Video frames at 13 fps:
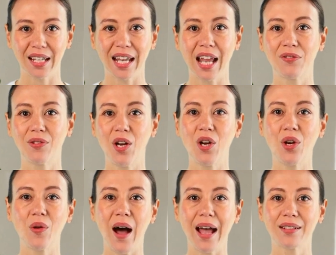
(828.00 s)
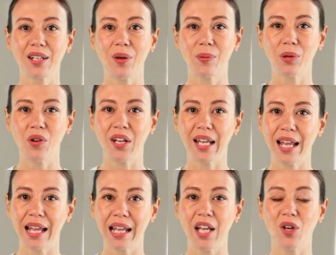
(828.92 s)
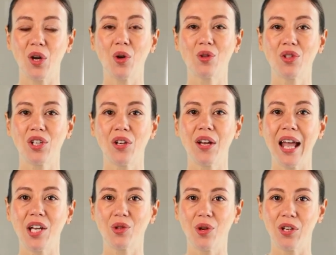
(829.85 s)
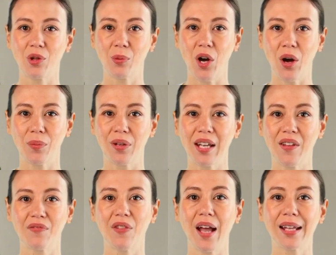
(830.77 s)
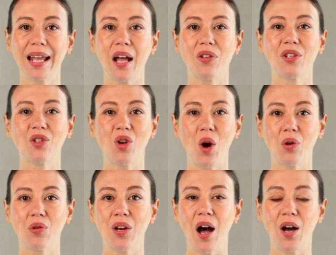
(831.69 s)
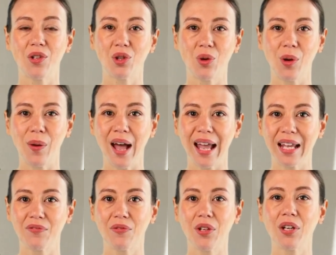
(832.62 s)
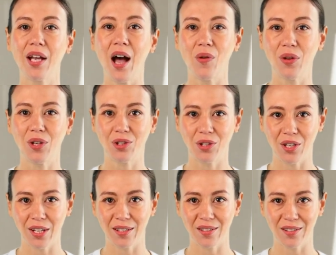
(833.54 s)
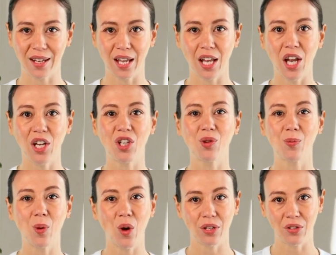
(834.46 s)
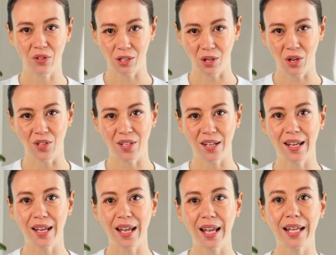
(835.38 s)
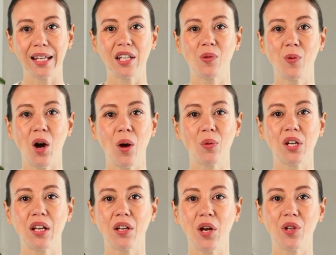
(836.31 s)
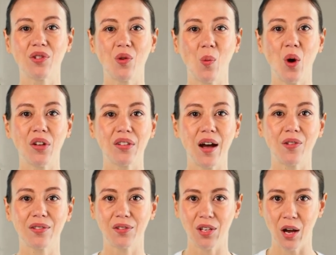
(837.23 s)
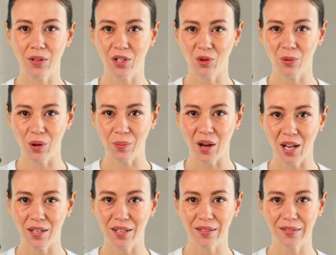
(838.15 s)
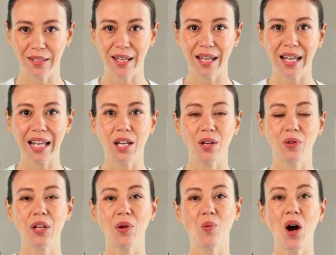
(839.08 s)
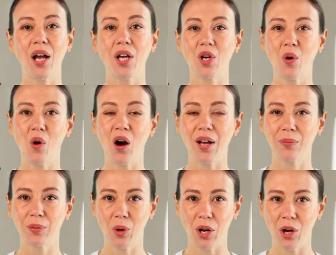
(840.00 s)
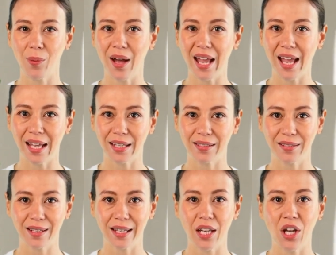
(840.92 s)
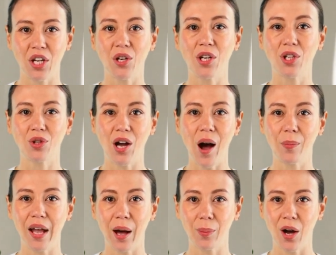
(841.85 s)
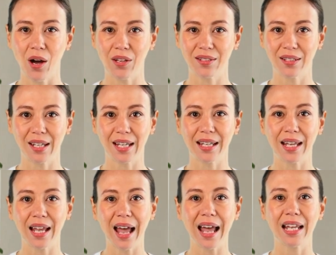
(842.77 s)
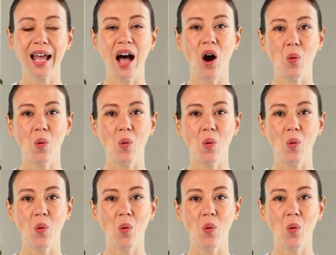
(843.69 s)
If you, as an employee, go to your HR department and find out the total cost you are paying for your health insurance, spoiler alert, it is probably close to $1,000 per month, including what your employer pays, you could drop that policy and get a